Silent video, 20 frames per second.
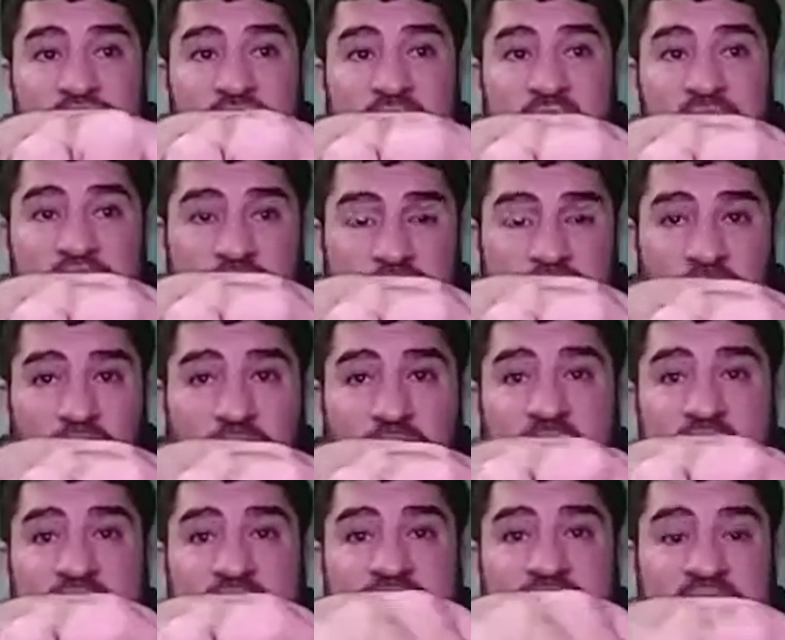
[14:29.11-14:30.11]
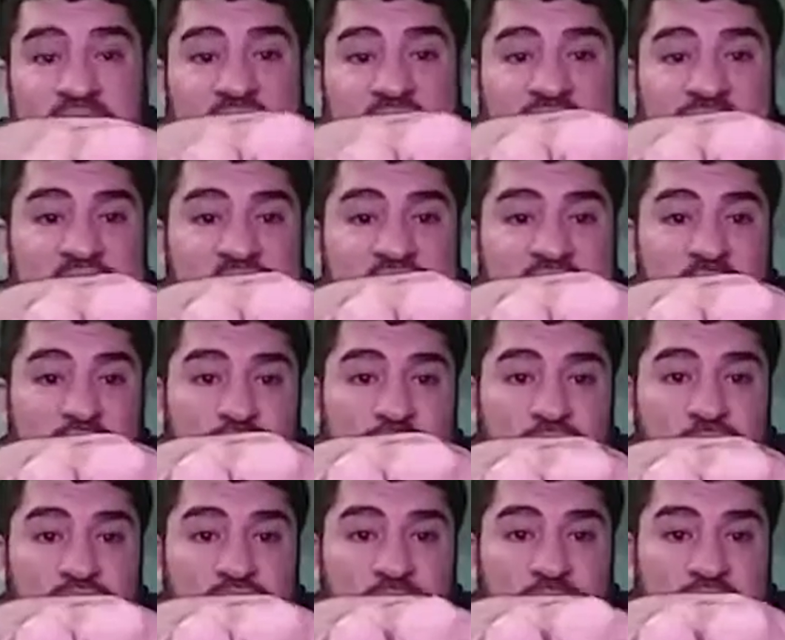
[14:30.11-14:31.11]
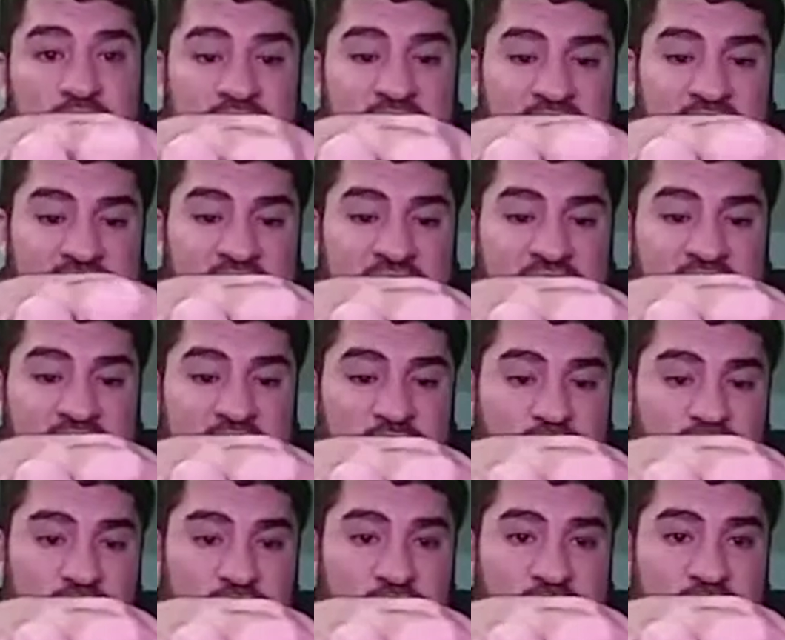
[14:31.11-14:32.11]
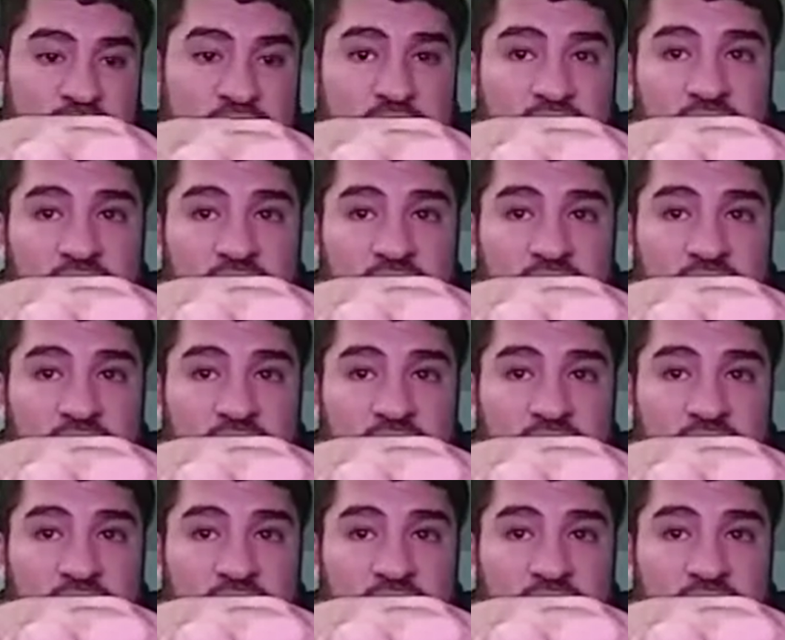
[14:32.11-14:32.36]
So, all right, they added those two, but that's like an energy.